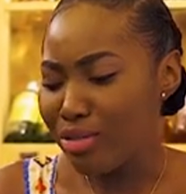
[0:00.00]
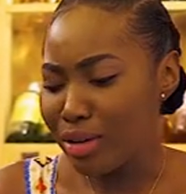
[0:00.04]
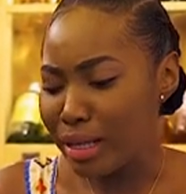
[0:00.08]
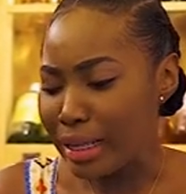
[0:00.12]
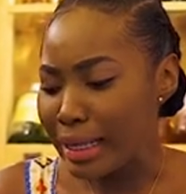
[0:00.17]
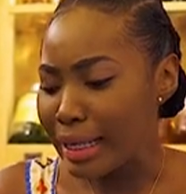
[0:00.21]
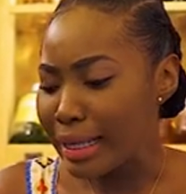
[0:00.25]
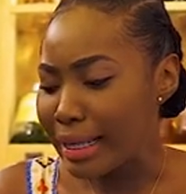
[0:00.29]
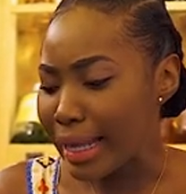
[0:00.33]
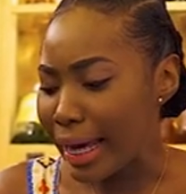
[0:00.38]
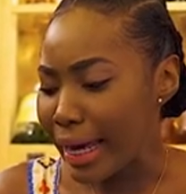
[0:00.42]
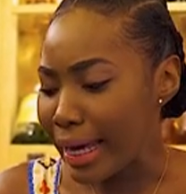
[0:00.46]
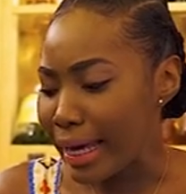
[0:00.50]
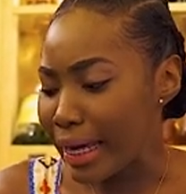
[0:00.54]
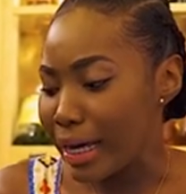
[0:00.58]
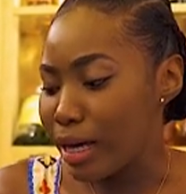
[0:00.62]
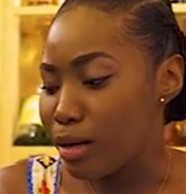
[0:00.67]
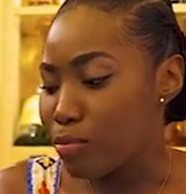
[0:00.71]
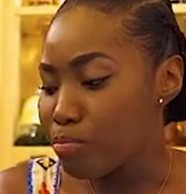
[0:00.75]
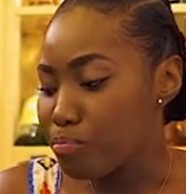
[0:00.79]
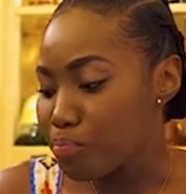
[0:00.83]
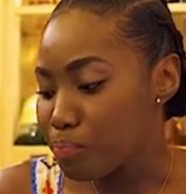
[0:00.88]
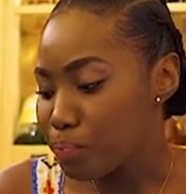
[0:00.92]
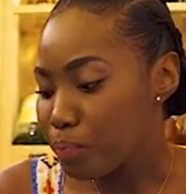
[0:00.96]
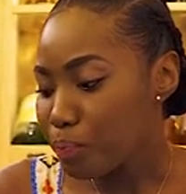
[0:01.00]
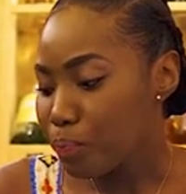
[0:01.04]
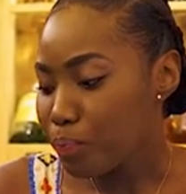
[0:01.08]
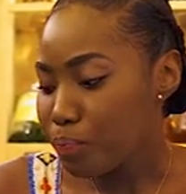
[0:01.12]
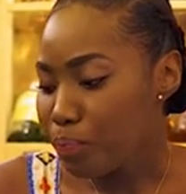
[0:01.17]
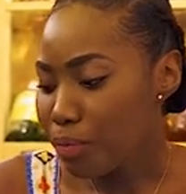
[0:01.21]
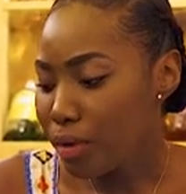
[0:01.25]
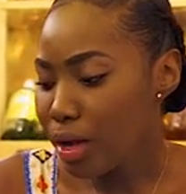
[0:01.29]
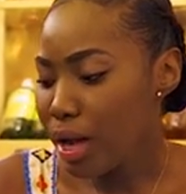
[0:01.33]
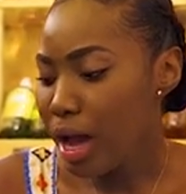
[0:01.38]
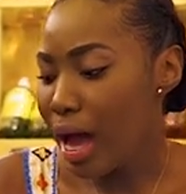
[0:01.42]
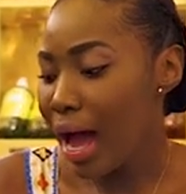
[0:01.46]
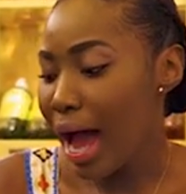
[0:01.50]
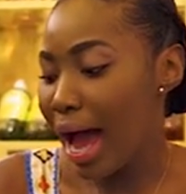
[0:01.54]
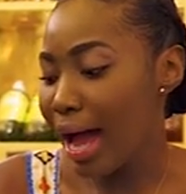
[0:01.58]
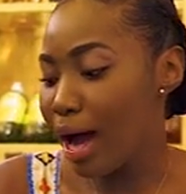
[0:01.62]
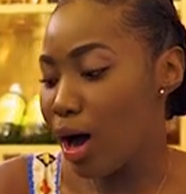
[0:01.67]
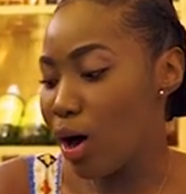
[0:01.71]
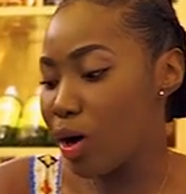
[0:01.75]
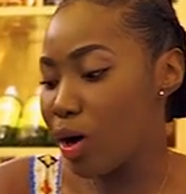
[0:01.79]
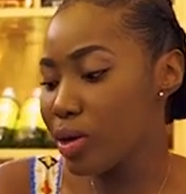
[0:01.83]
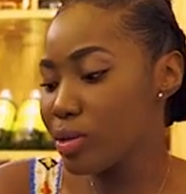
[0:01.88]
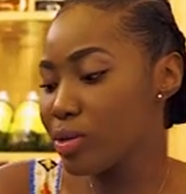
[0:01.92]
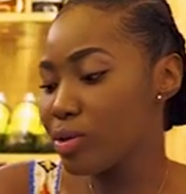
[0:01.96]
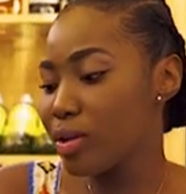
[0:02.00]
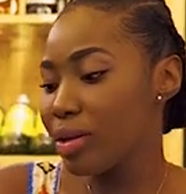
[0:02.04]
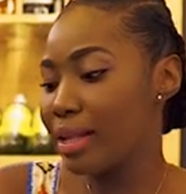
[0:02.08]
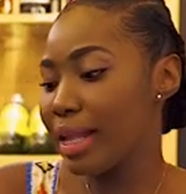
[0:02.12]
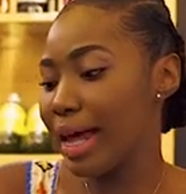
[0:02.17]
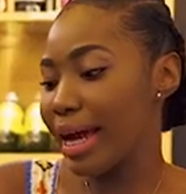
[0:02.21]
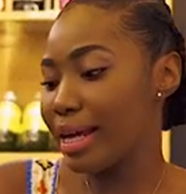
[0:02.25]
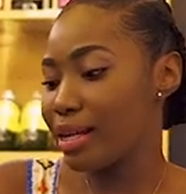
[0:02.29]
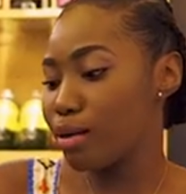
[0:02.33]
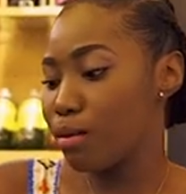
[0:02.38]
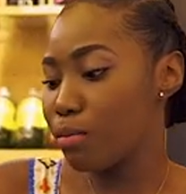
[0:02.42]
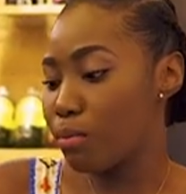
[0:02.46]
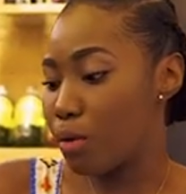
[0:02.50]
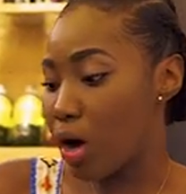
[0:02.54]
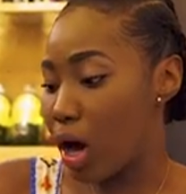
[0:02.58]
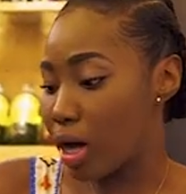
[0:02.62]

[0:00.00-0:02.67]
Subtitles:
I really like it. I also like the